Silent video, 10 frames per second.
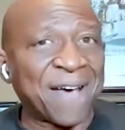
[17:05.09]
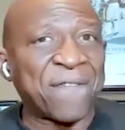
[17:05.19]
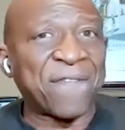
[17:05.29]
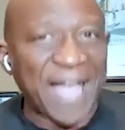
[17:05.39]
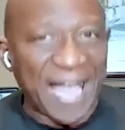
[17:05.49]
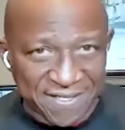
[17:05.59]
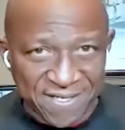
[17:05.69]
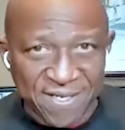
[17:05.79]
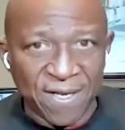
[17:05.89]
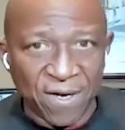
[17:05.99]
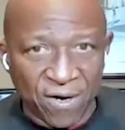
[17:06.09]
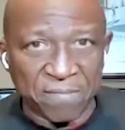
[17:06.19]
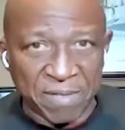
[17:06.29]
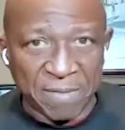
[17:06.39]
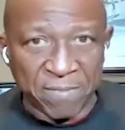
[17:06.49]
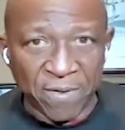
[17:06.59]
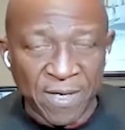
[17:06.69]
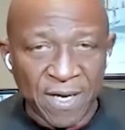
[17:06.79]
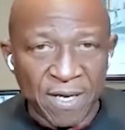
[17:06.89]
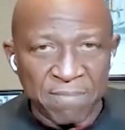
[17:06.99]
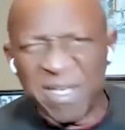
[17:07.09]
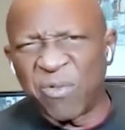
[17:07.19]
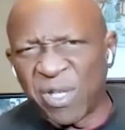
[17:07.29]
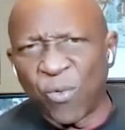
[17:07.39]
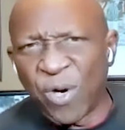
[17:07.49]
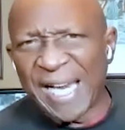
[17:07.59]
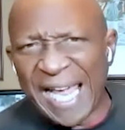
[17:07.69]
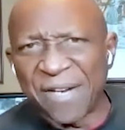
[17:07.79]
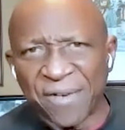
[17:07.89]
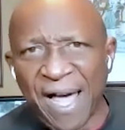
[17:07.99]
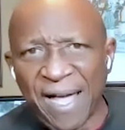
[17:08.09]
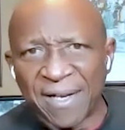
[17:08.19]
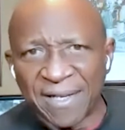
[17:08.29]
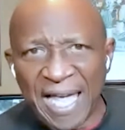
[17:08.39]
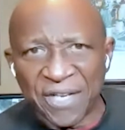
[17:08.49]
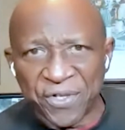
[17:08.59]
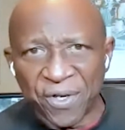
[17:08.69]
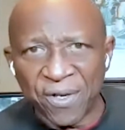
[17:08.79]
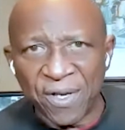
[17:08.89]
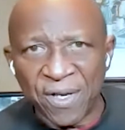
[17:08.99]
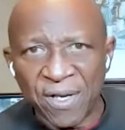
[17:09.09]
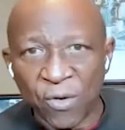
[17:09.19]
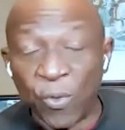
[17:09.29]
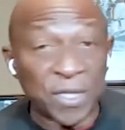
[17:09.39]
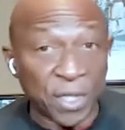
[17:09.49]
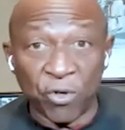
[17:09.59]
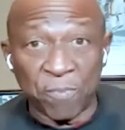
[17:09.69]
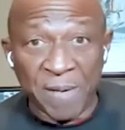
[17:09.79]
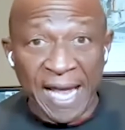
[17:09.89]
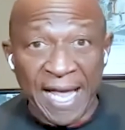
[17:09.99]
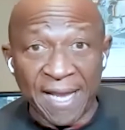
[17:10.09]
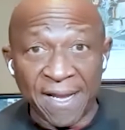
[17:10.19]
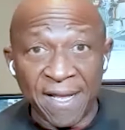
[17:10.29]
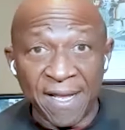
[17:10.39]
effects on people. Bill would have won 8 or 9 last year with the group he had.